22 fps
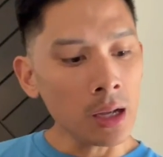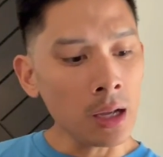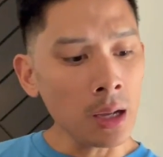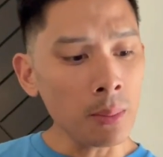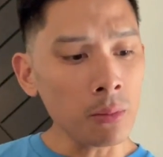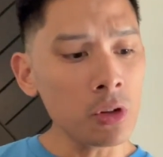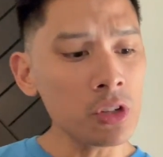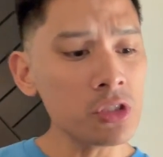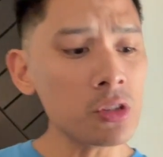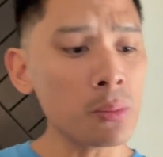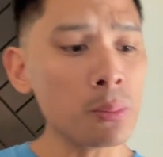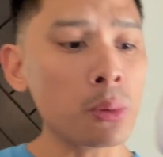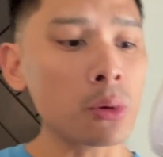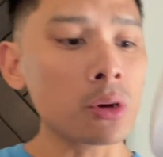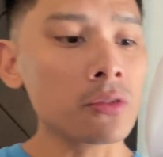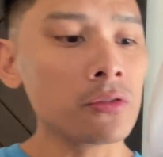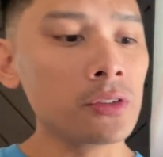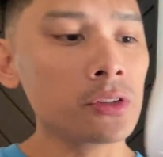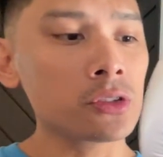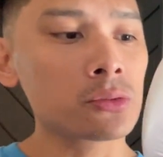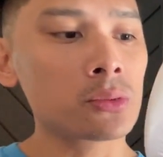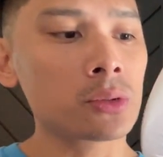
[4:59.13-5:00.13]
Wrist
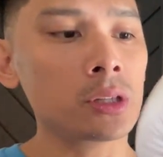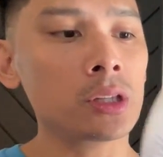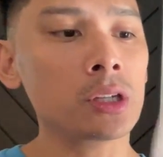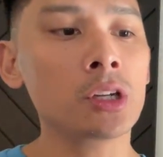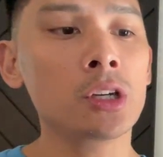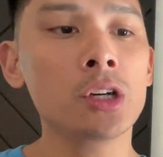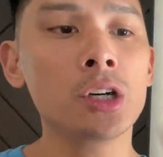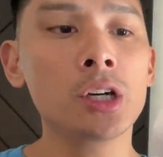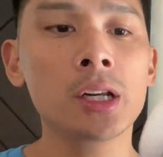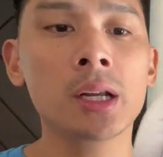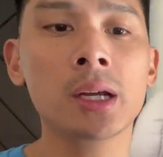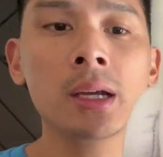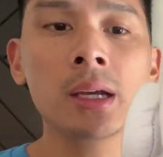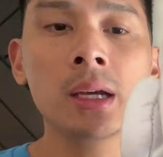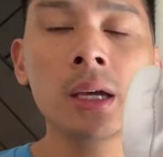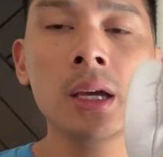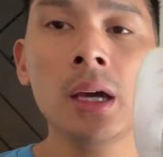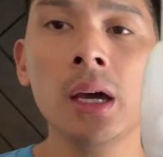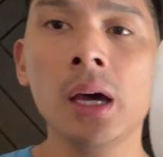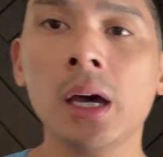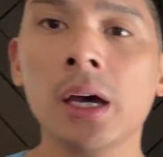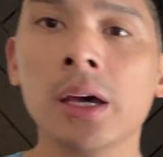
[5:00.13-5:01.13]
support feels really good.
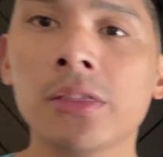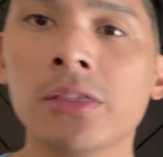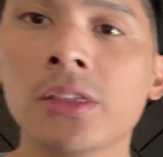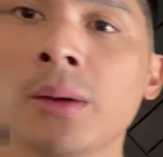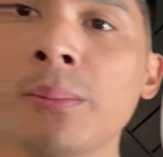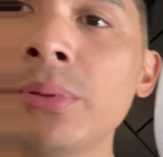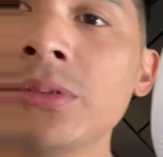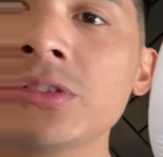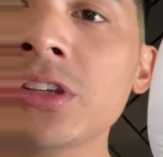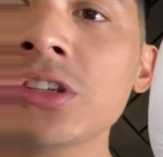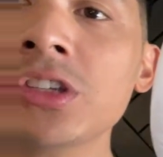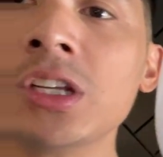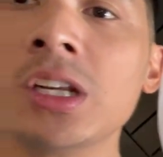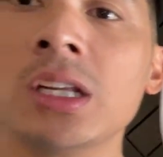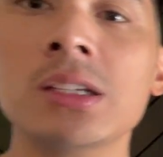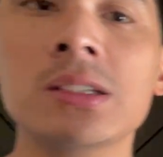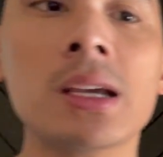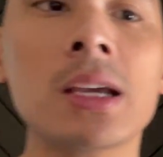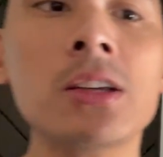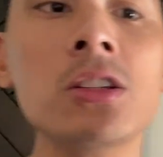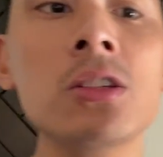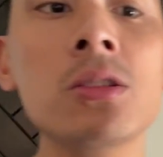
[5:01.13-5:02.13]
Thumb positioning
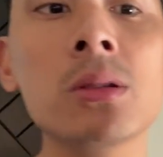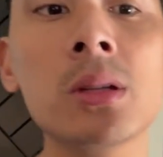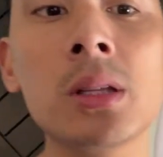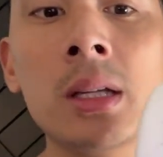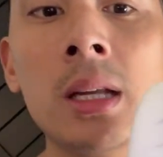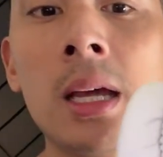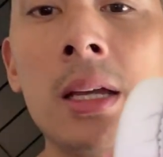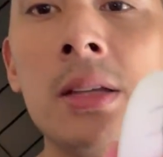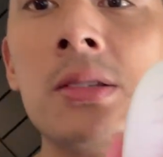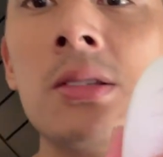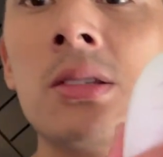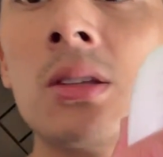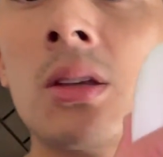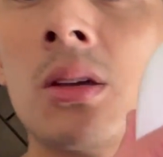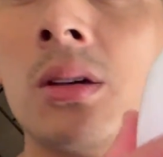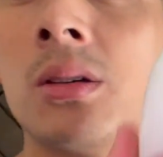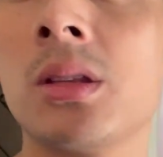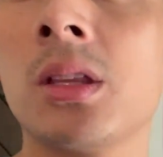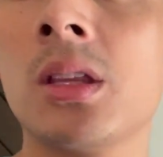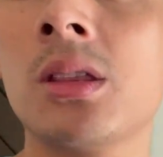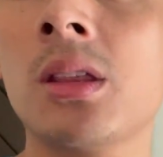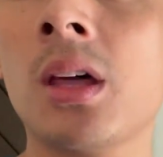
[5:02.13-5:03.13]
is actually really nice.
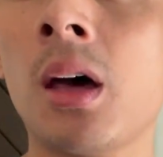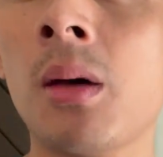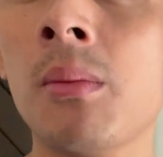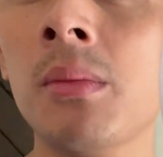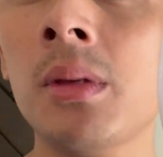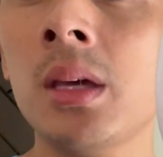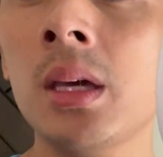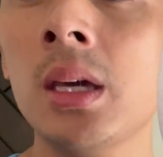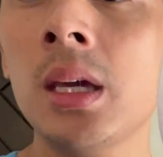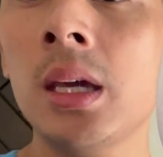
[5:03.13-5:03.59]
The thumb